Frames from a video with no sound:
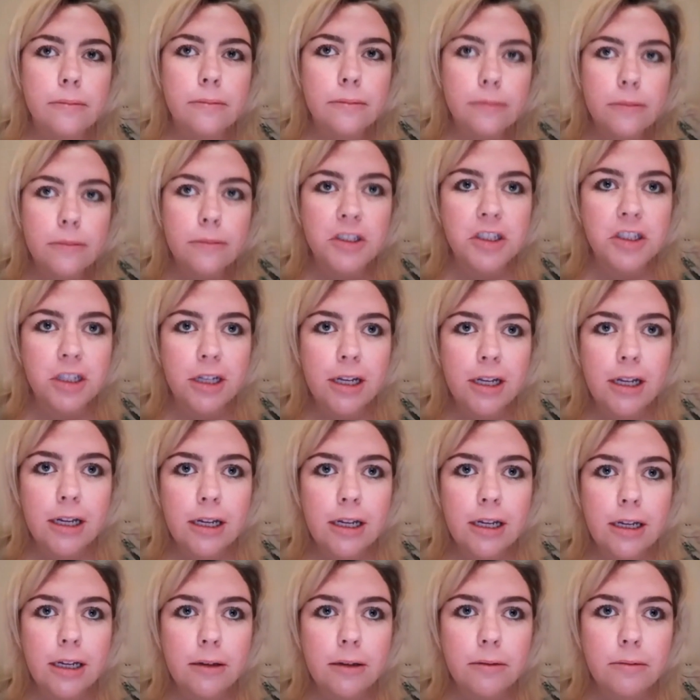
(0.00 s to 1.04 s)

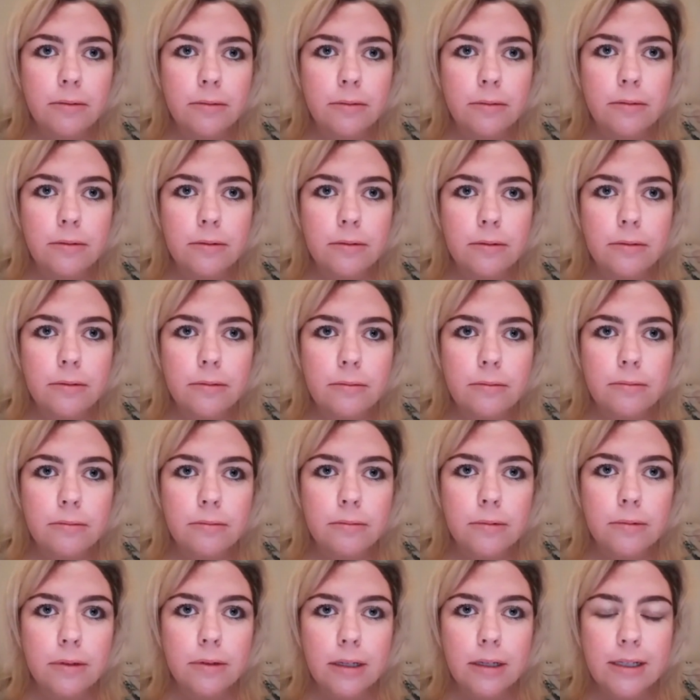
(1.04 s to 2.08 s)
she
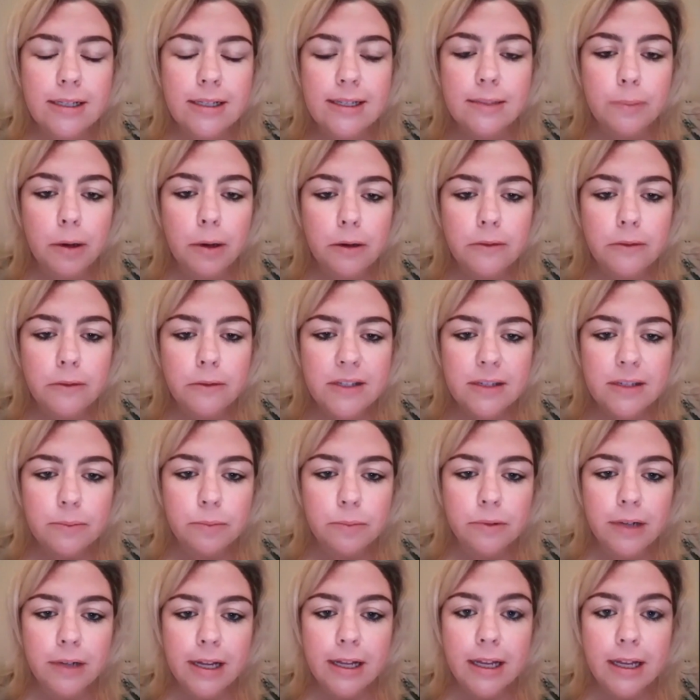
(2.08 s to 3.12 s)
is supposed to
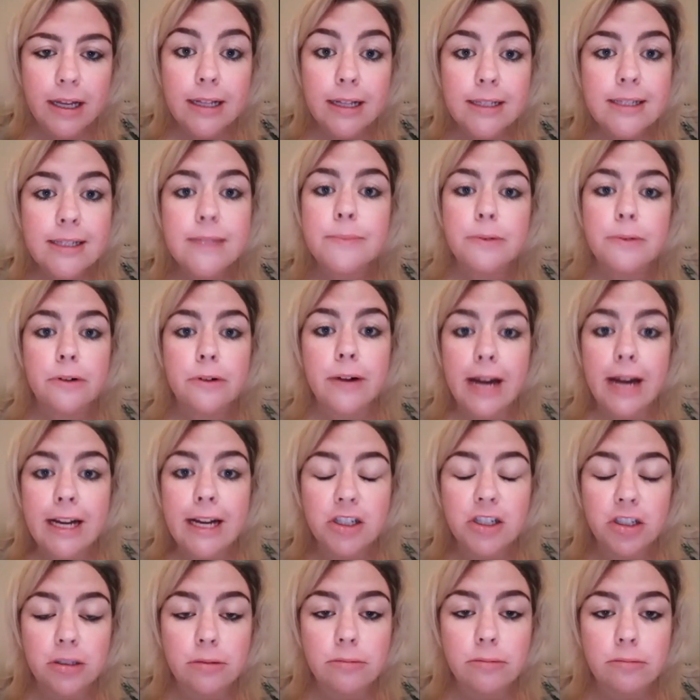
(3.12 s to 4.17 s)
bring
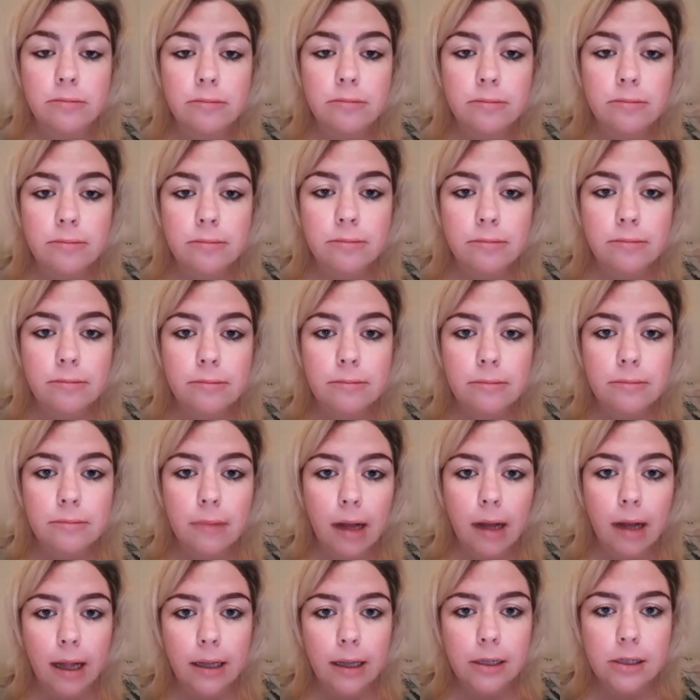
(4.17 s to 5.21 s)
inspiration
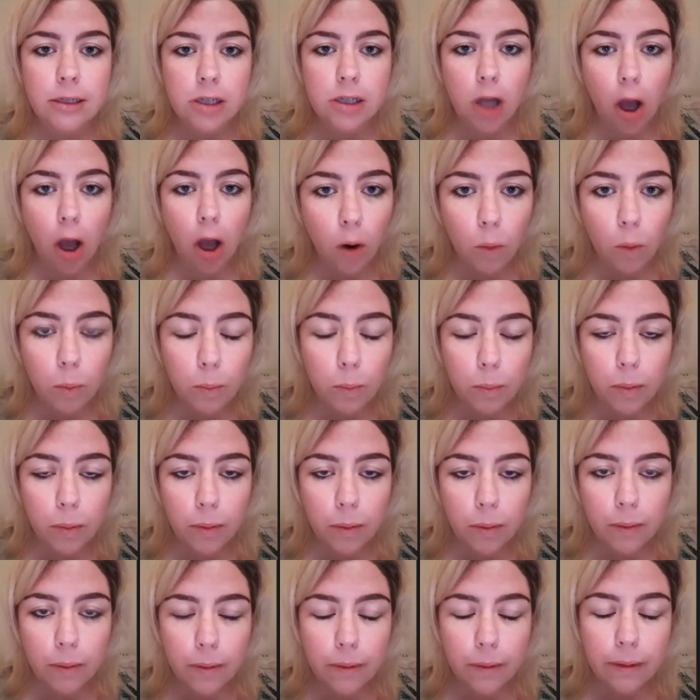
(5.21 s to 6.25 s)
and hope,
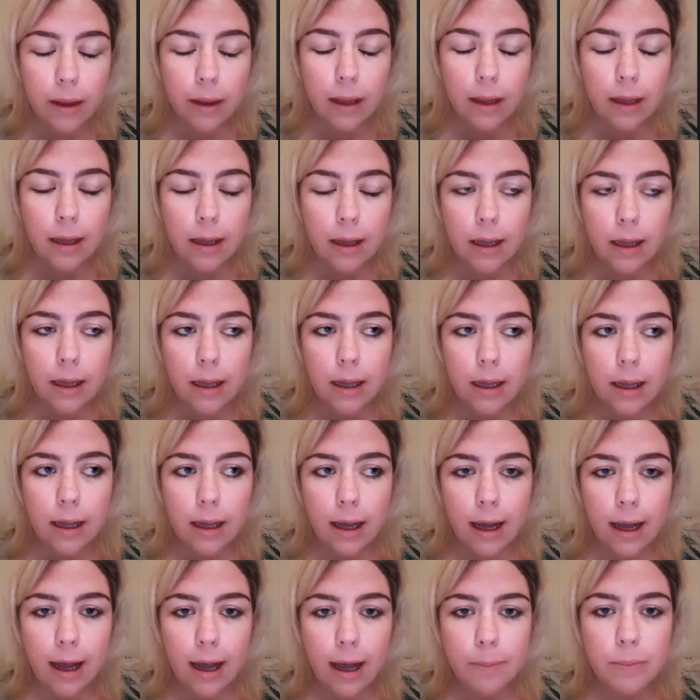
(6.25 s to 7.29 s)

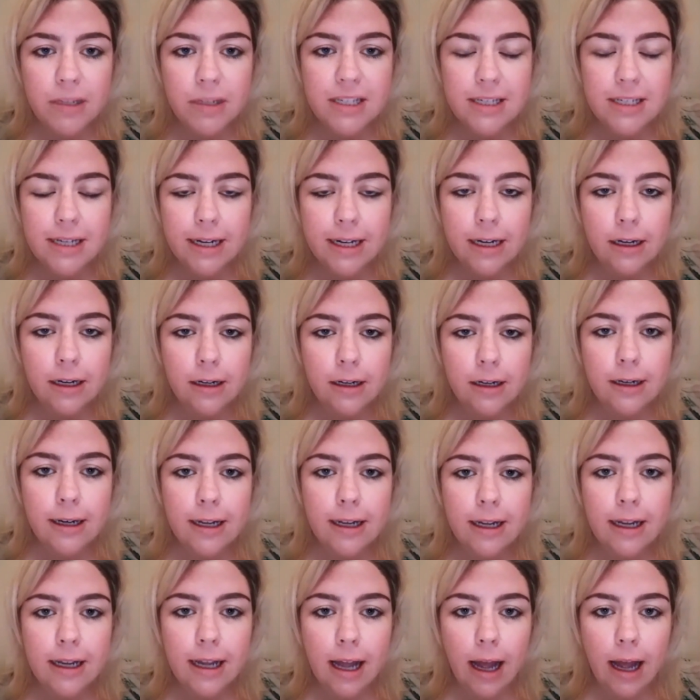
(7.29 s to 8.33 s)
and
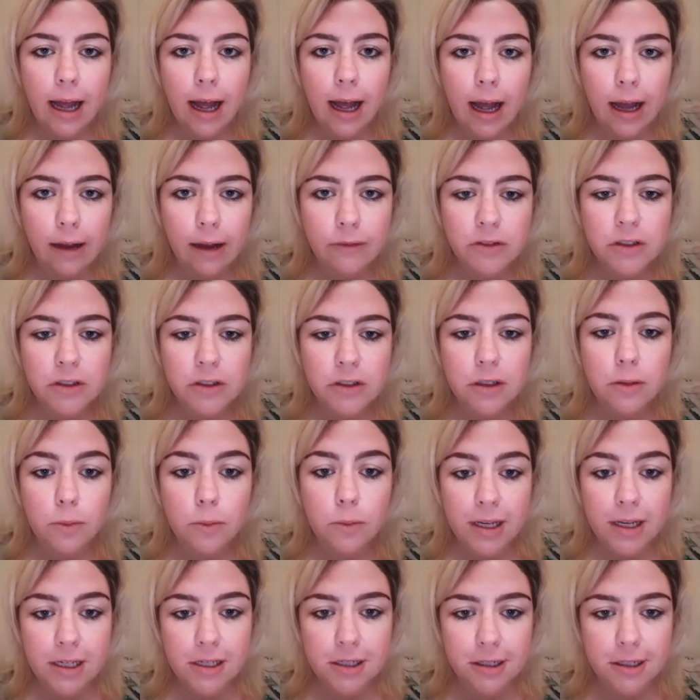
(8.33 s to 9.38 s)
particularly after the
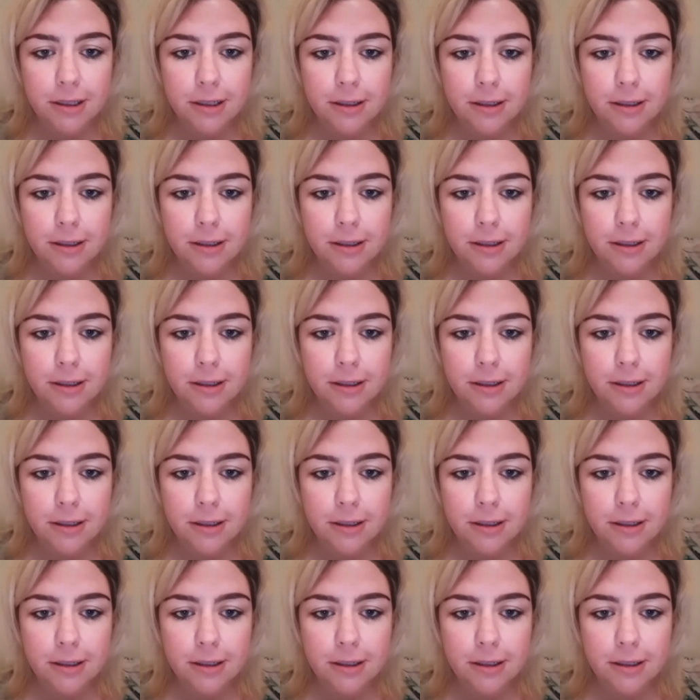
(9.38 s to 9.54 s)
winter.